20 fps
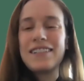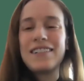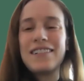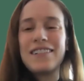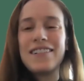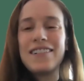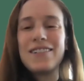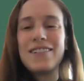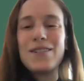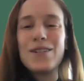
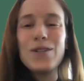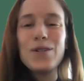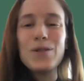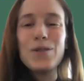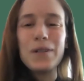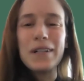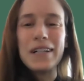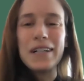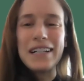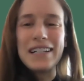or two
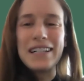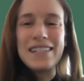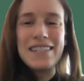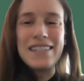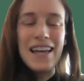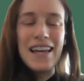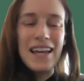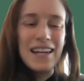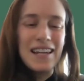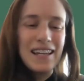words
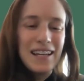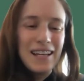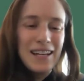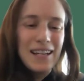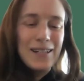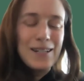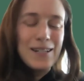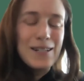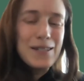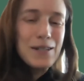that
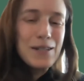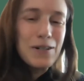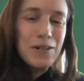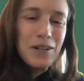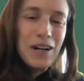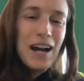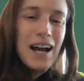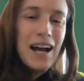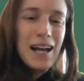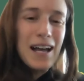
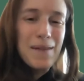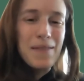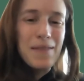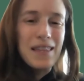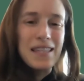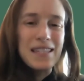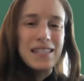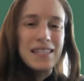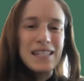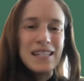describe
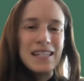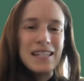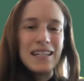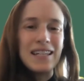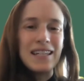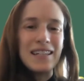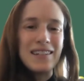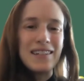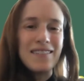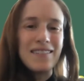this
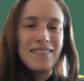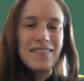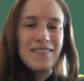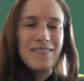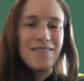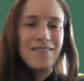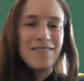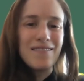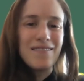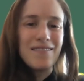need.
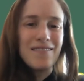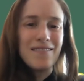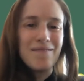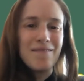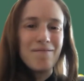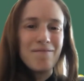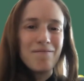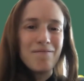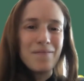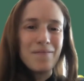
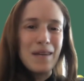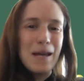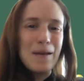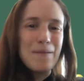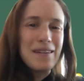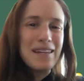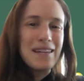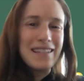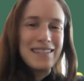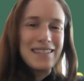
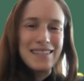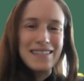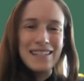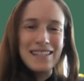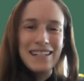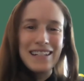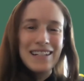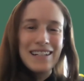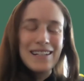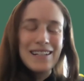Maybe it's
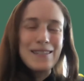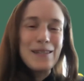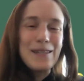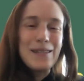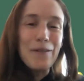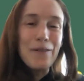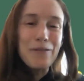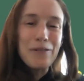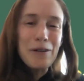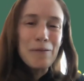
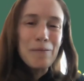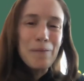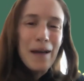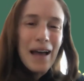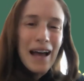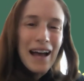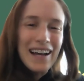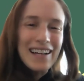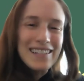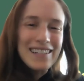
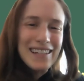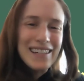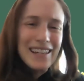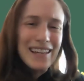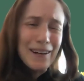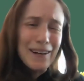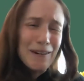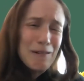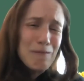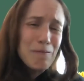
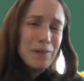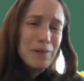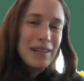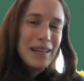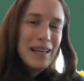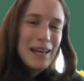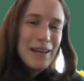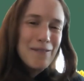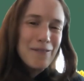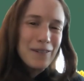self-compassion or
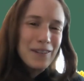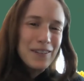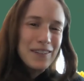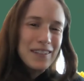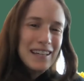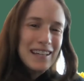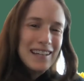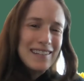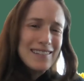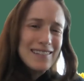
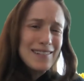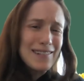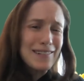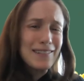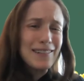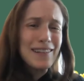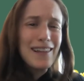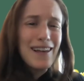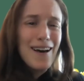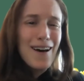playfulness or
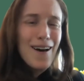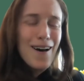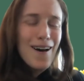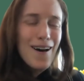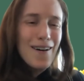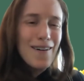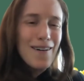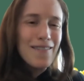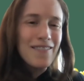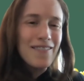
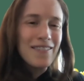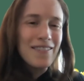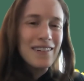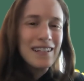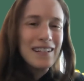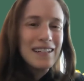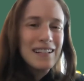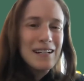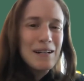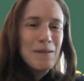love,
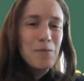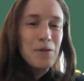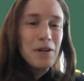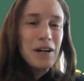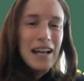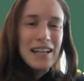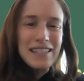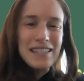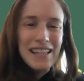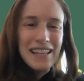
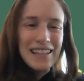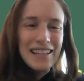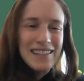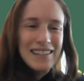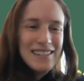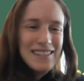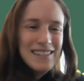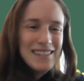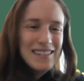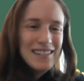
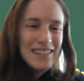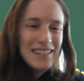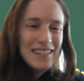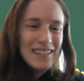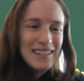presence.